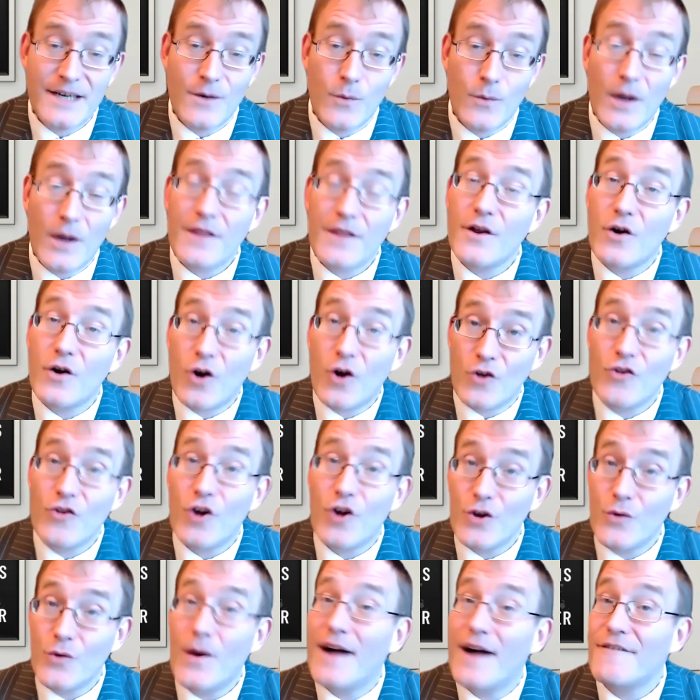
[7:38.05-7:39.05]
Whether or
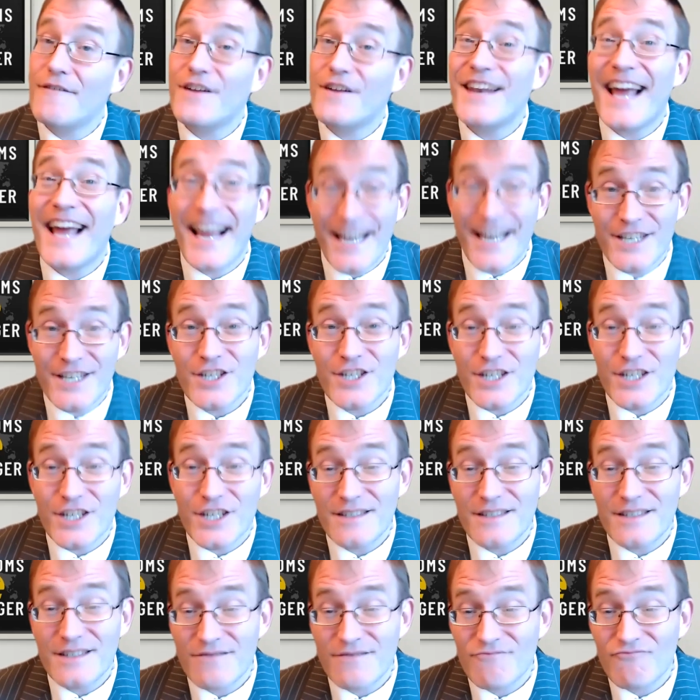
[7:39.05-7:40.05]
not you have an
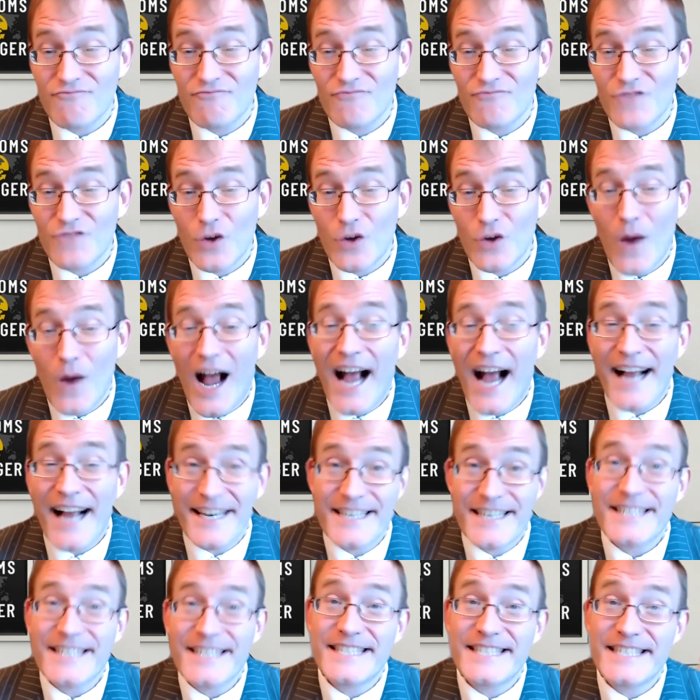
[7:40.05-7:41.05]
agent who
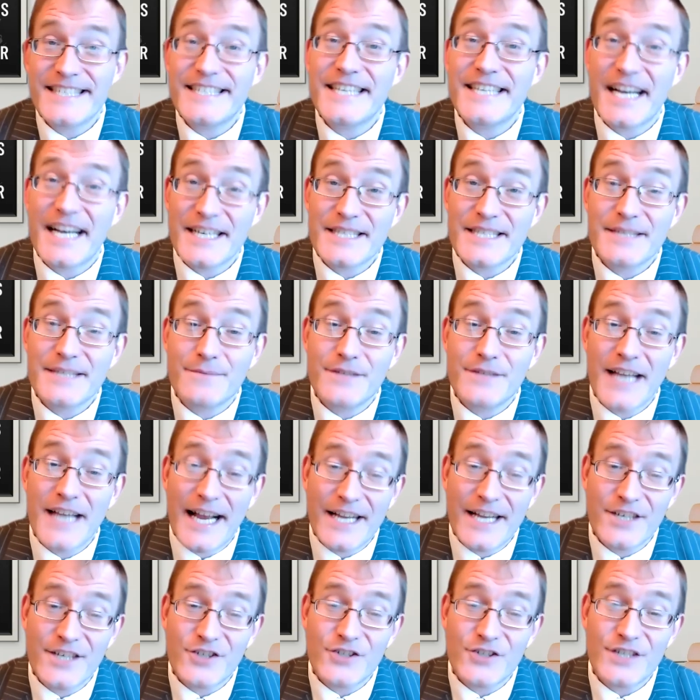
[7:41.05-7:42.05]
handles these customs
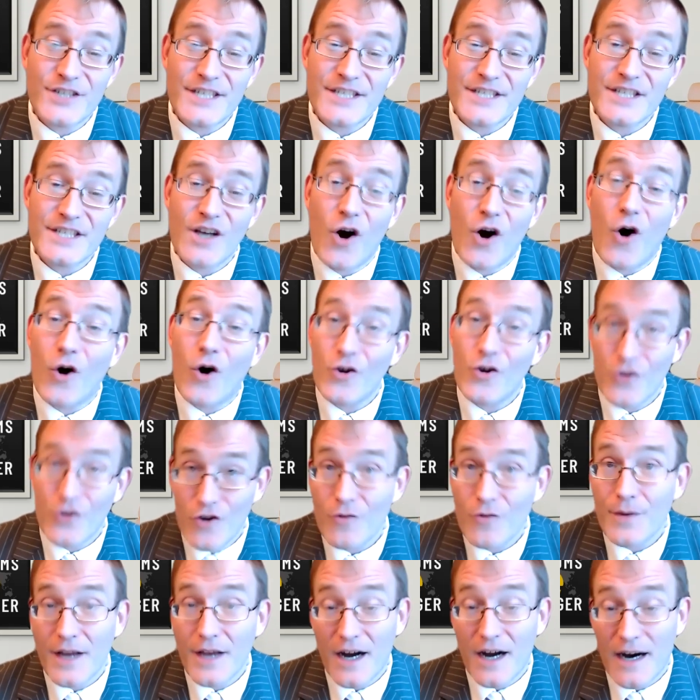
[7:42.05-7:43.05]
entries on
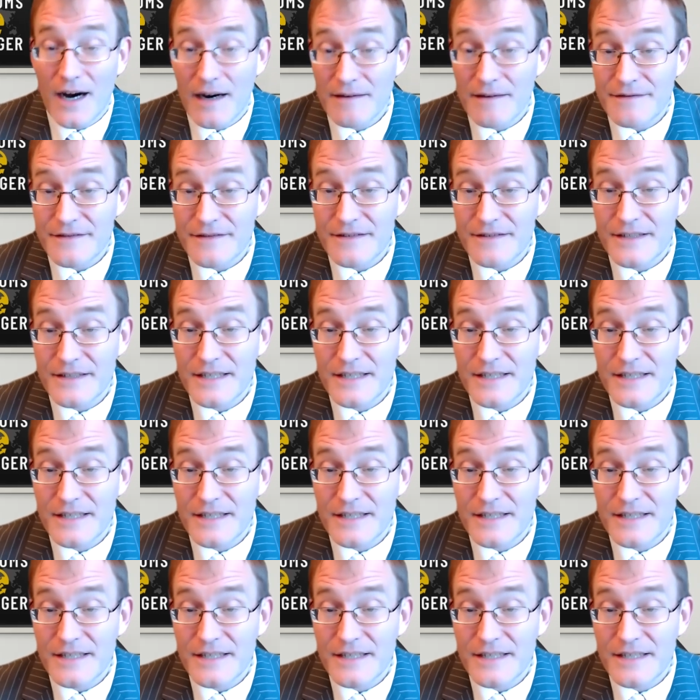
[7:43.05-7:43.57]
your behalf,